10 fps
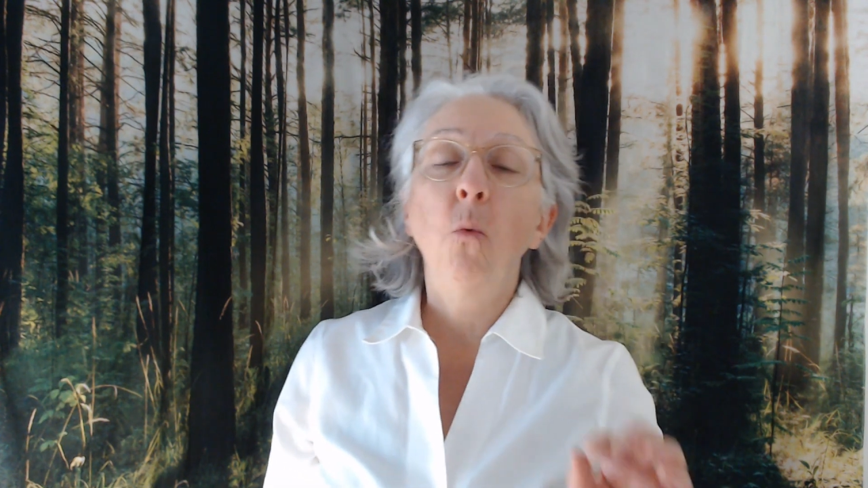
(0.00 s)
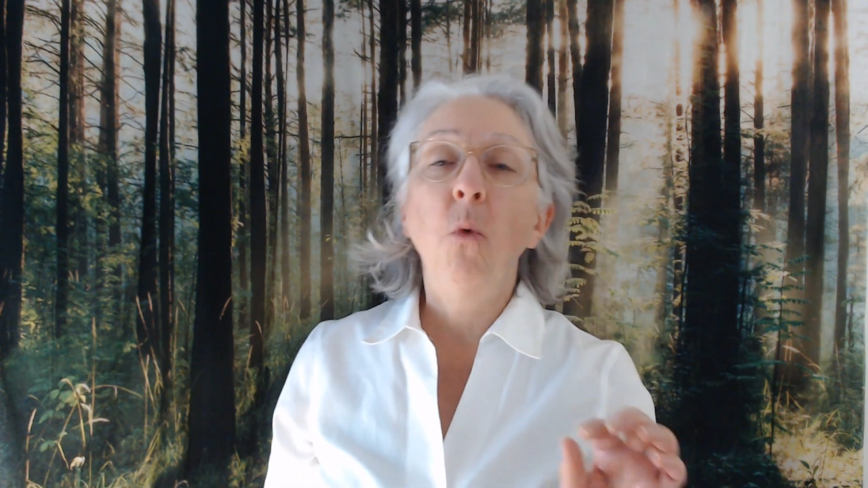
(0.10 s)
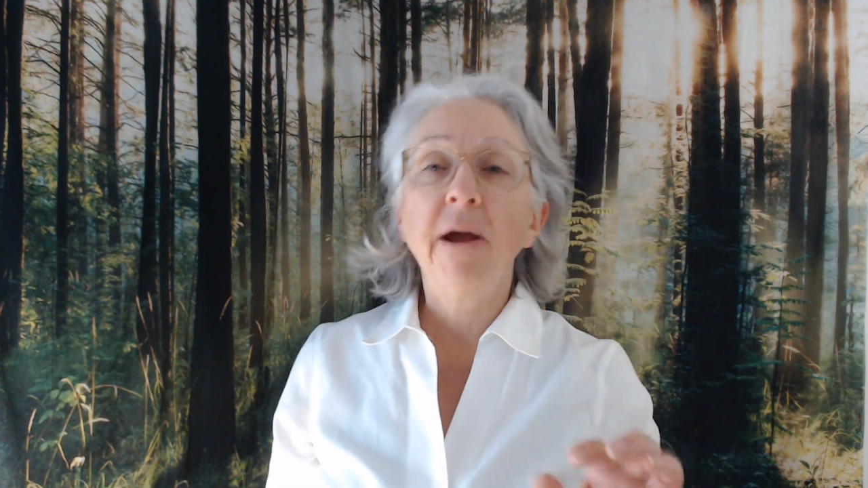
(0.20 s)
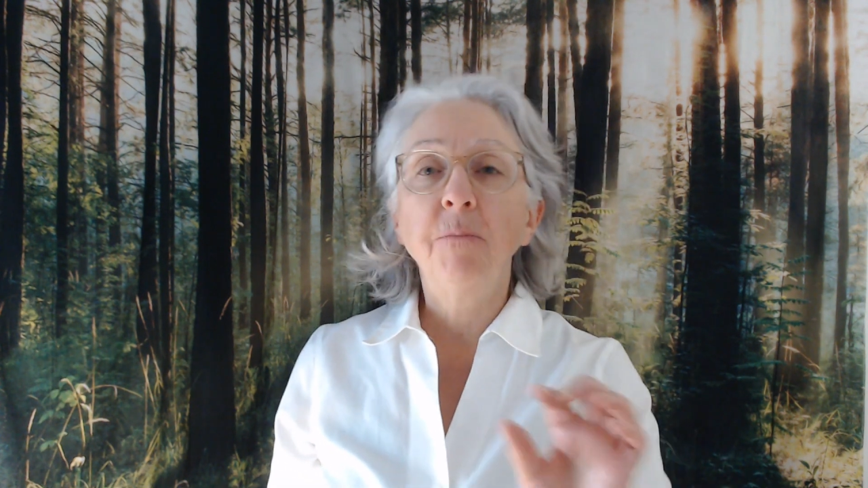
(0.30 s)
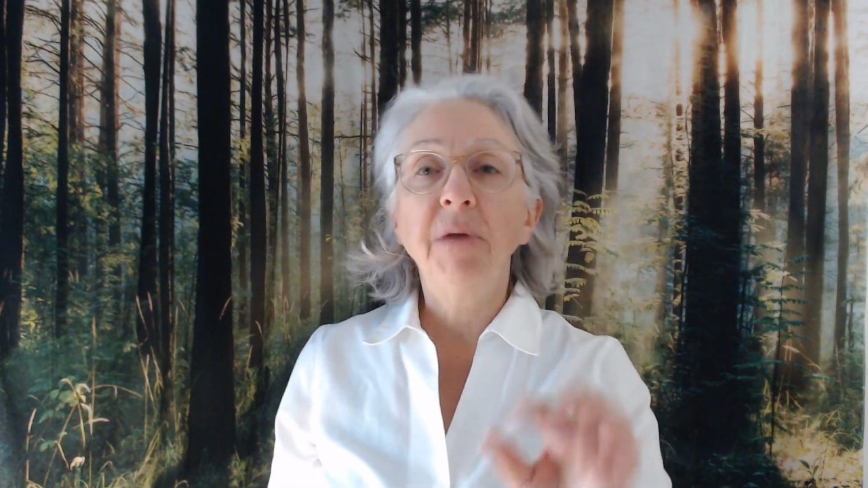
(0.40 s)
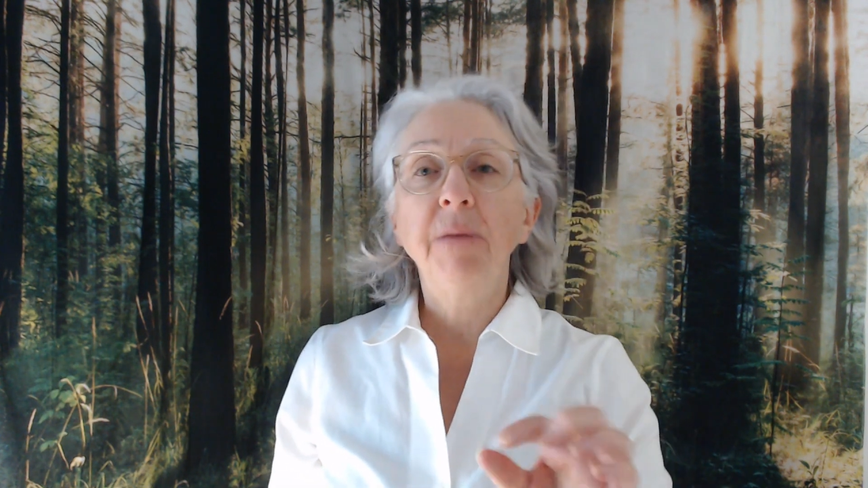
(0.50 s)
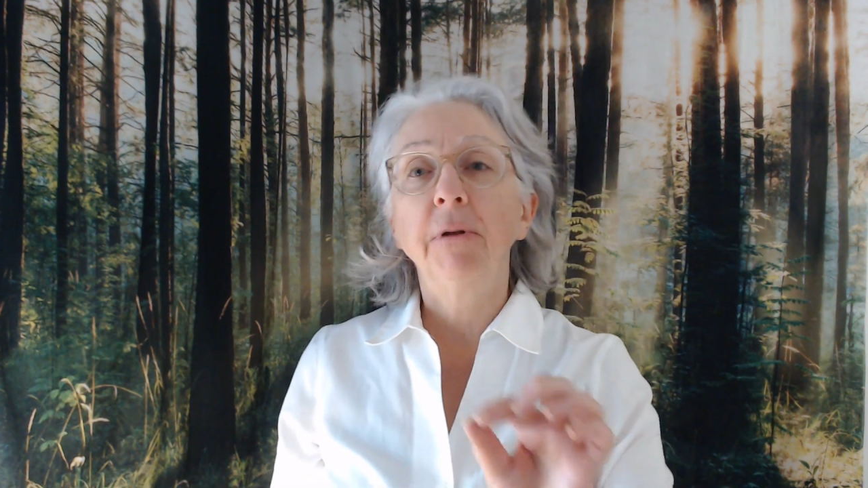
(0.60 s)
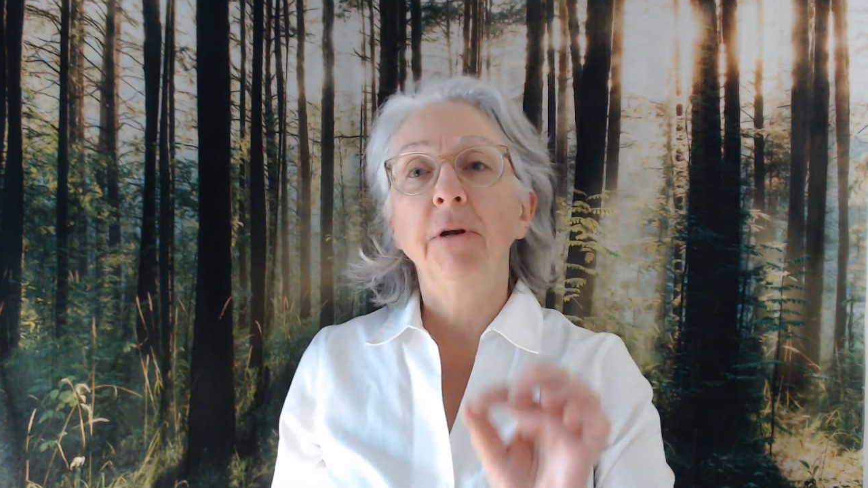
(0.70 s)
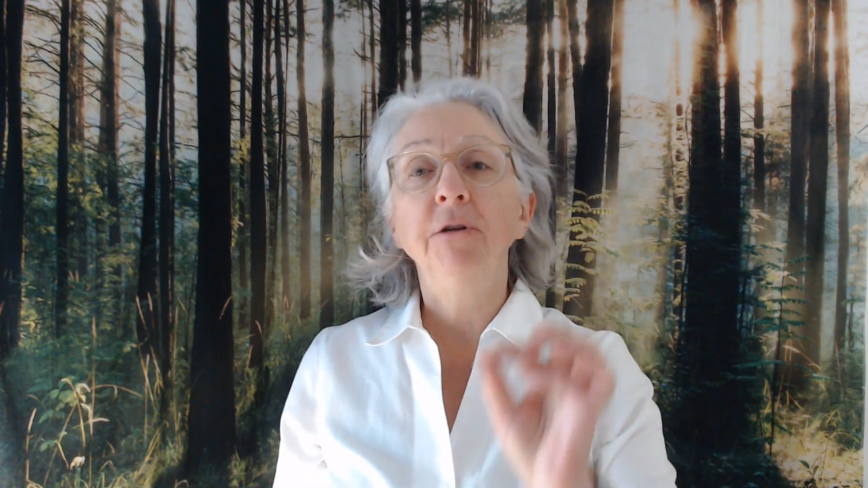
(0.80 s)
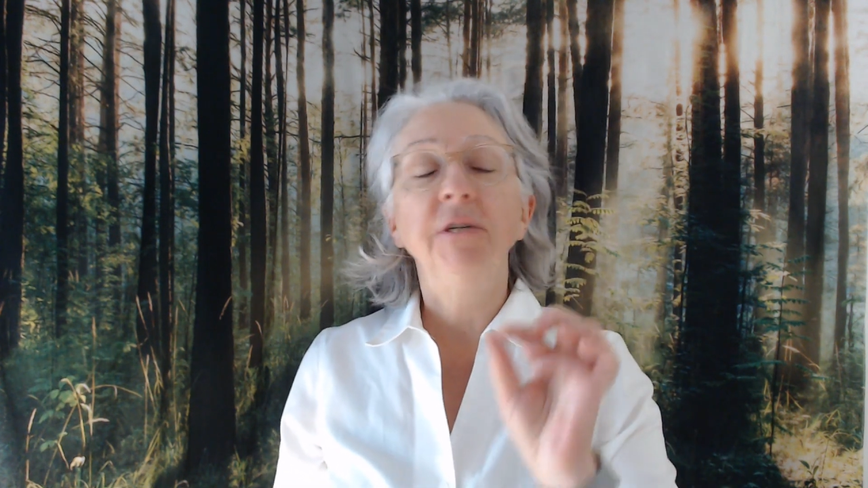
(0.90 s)
where
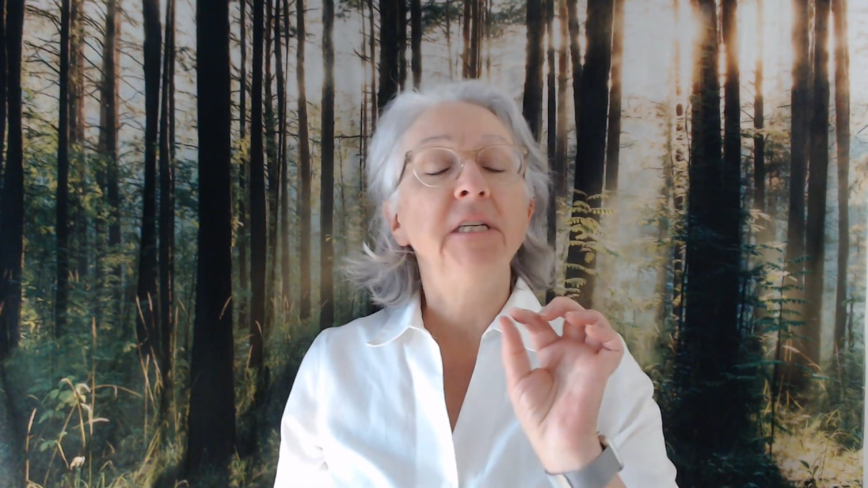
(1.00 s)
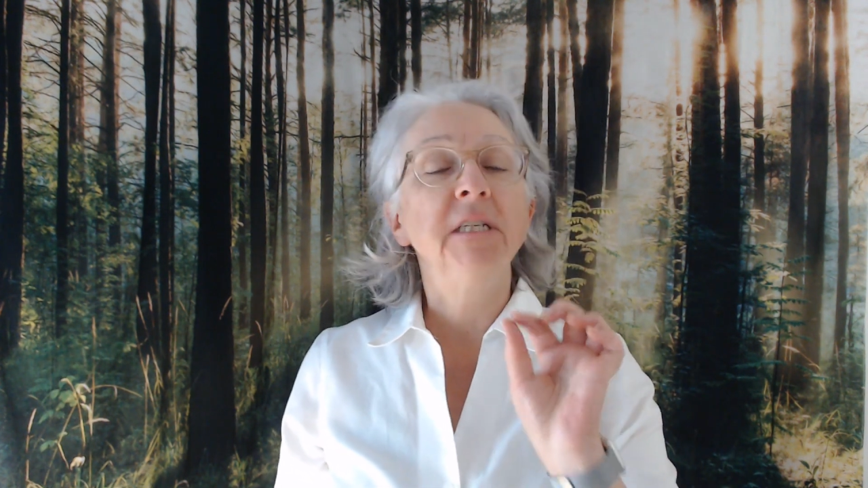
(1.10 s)
people are using